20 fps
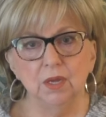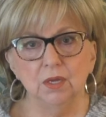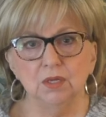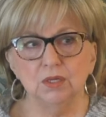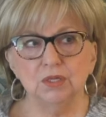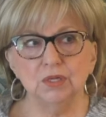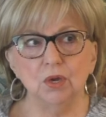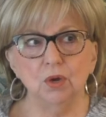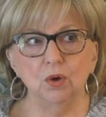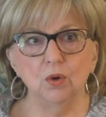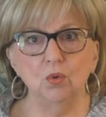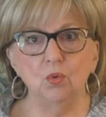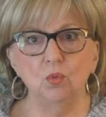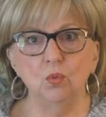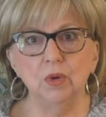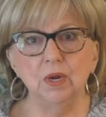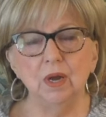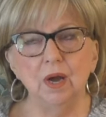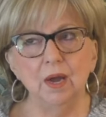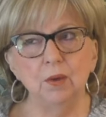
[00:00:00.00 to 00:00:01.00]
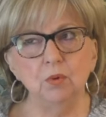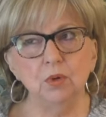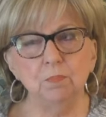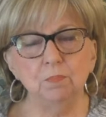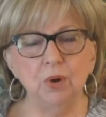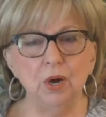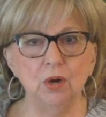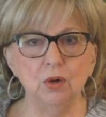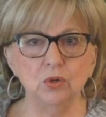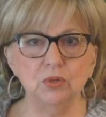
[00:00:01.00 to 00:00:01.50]
So when I would
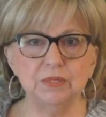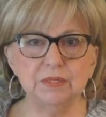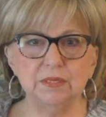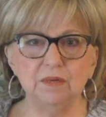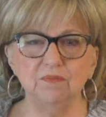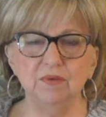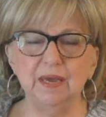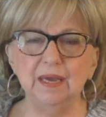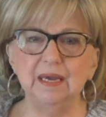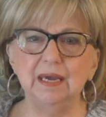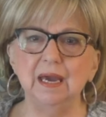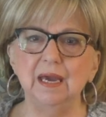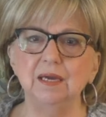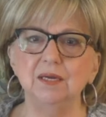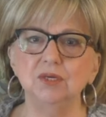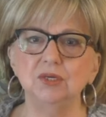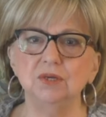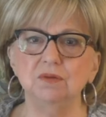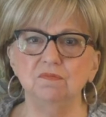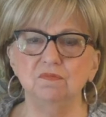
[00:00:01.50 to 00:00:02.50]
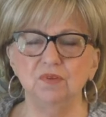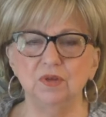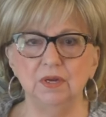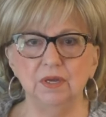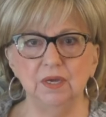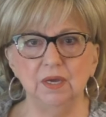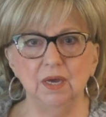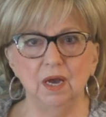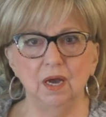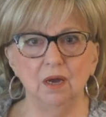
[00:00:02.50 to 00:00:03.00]
post a vacation
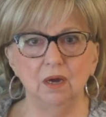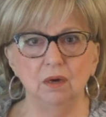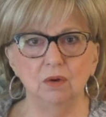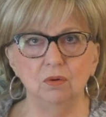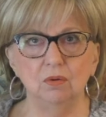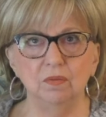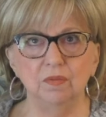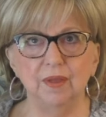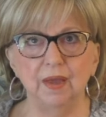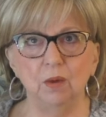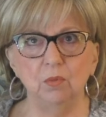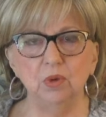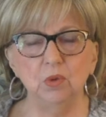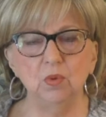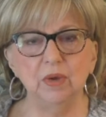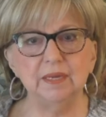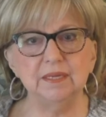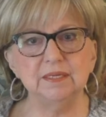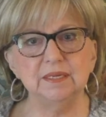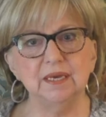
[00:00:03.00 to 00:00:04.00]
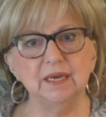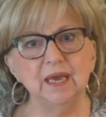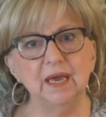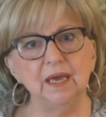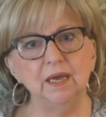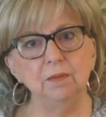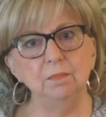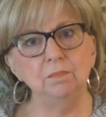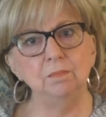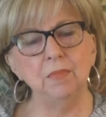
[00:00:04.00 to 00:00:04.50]
video that we went to
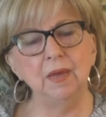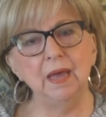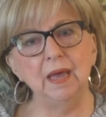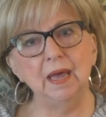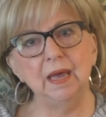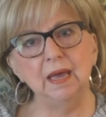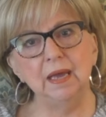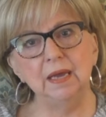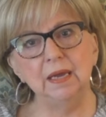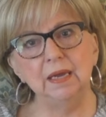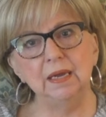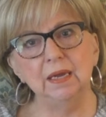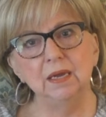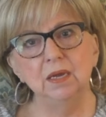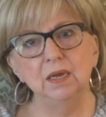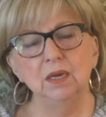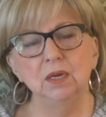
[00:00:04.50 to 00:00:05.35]
Cape May,